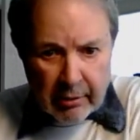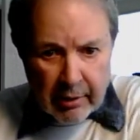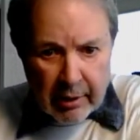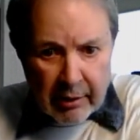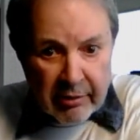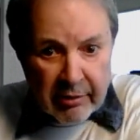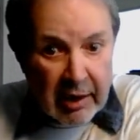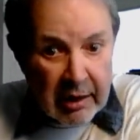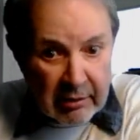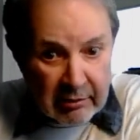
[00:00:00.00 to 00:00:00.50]

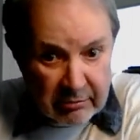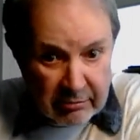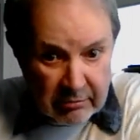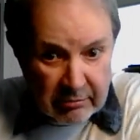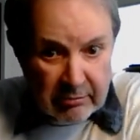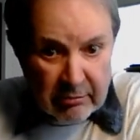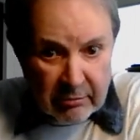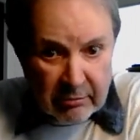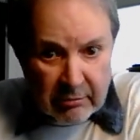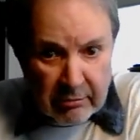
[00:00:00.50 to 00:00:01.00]
and
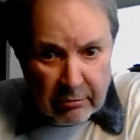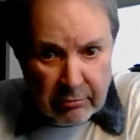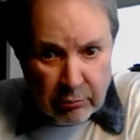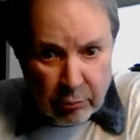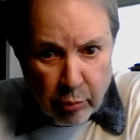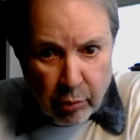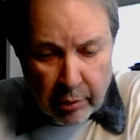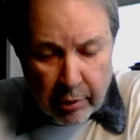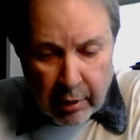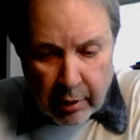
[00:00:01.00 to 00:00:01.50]
that's
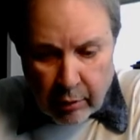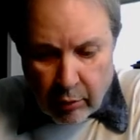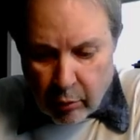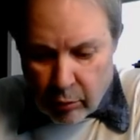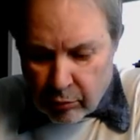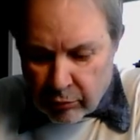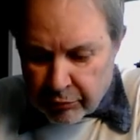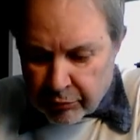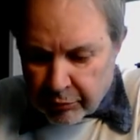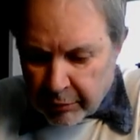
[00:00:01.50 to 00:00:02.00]
what our
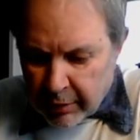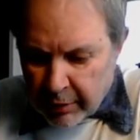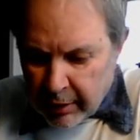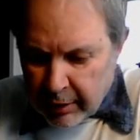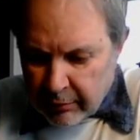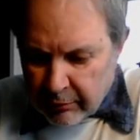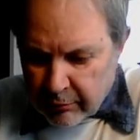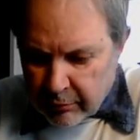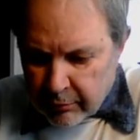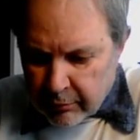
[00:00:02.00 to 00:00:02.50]
goals
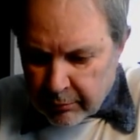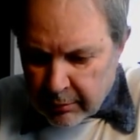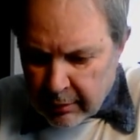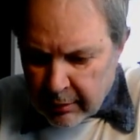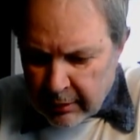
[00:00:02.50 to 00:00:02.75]
relate to.